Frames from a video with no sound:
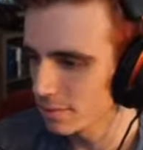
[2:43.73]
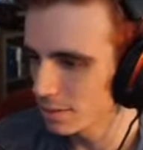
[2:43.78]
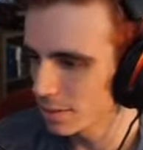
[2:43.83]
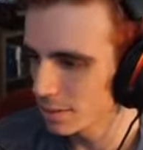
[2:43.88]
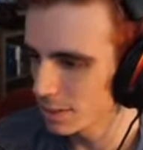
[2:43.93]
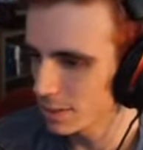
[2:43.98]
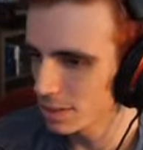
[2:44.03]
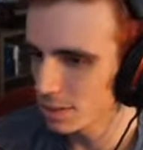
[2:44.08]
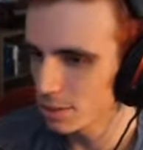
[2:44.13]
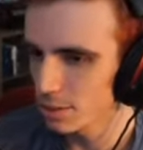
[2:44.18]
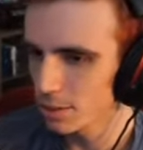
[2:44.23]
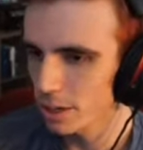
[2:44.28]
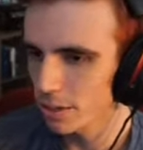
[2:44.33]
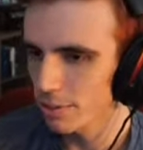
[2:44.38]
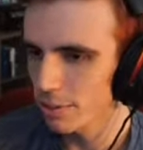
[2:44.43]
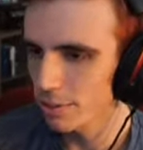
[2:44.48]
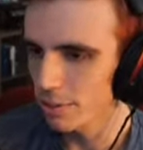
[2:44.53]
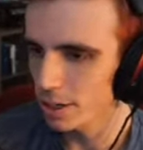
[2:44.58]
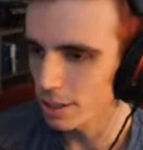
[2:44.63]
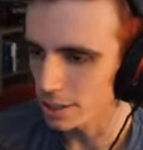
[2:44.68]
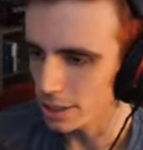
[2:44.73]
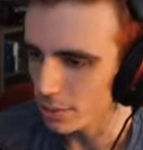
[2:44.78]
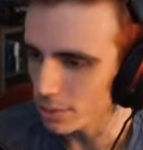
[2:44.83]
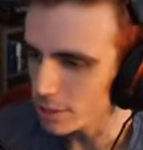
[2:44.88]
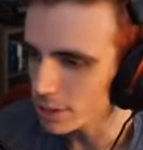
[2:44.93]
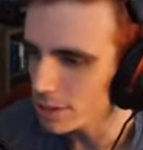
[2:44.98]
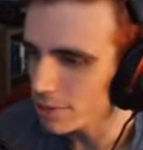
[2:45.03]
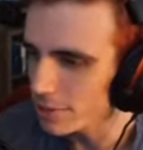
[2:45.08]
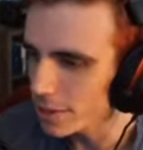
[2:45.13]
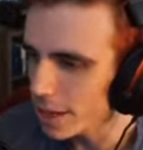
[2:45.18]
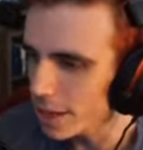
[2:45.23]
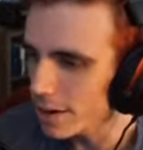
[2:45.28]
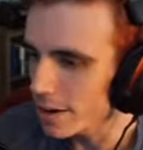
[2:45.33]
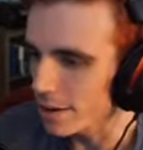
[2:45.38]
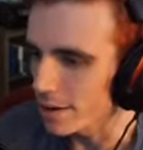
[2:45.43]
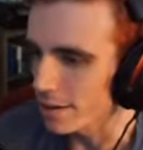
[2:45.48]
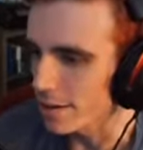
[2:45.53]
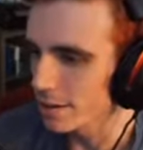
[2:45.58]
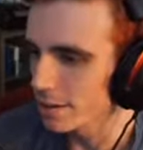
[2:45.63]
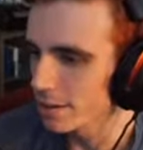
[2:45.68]
He's going to do whatever he wants. I wasn't even
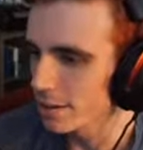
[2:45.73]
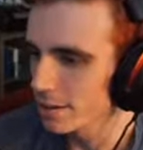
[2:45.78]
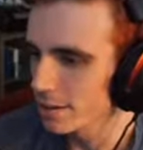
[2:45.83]
there.